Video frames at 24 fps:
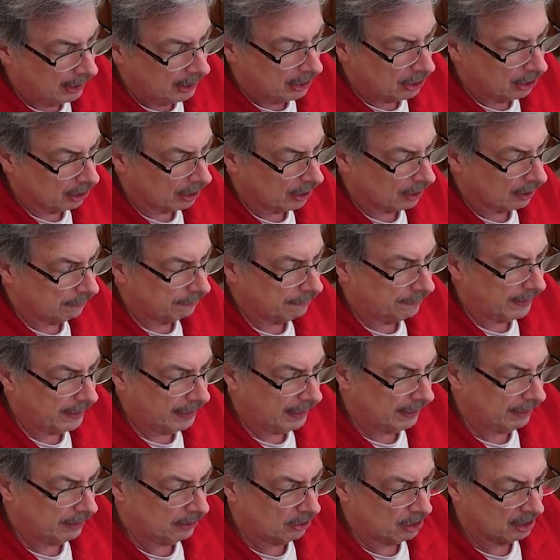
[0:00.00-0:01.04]
you're going to
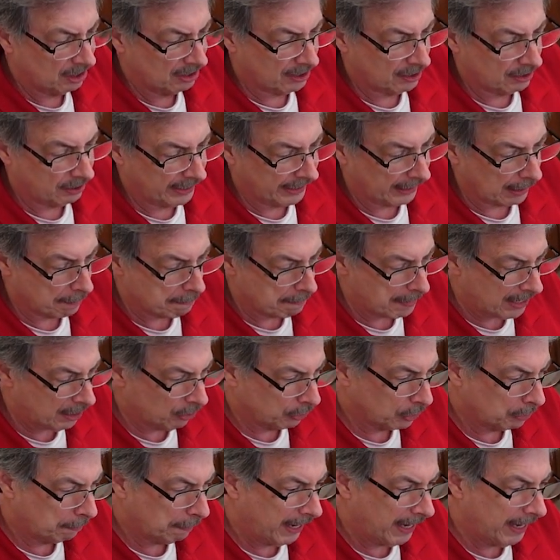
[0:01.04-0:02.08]
find just like a
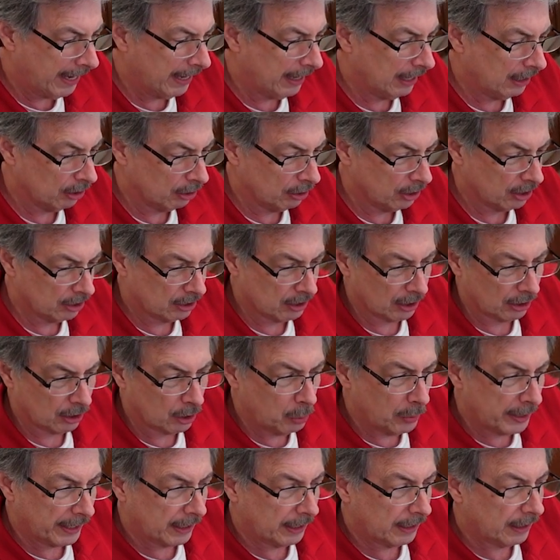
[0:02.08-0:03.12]
mouse pad or just a
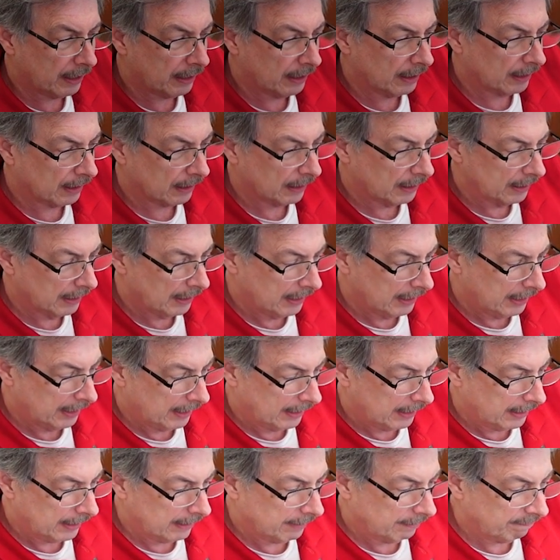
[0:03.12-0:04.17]
quick
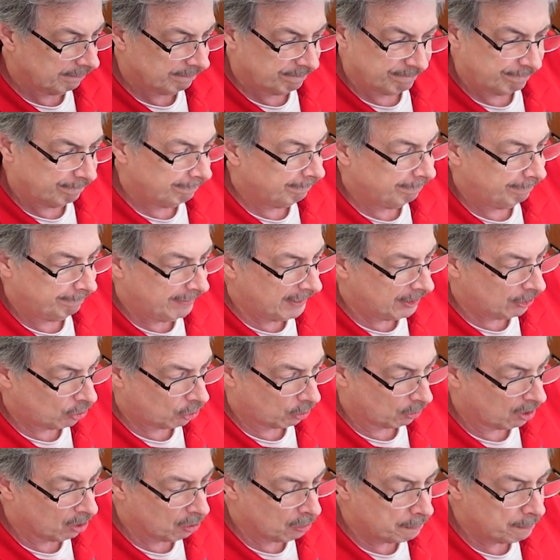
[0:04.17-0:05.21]

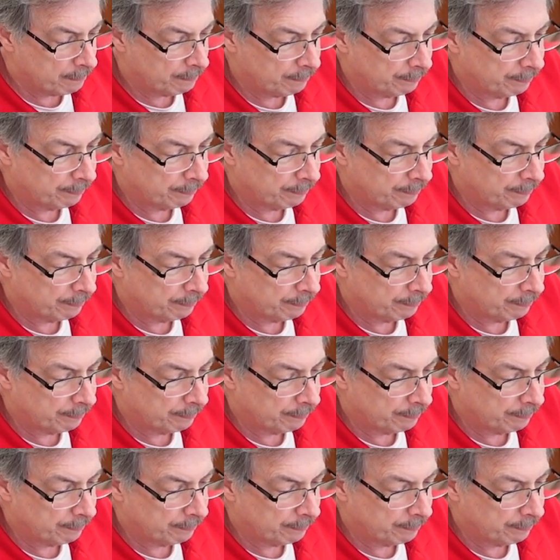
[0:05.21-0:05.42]
intro.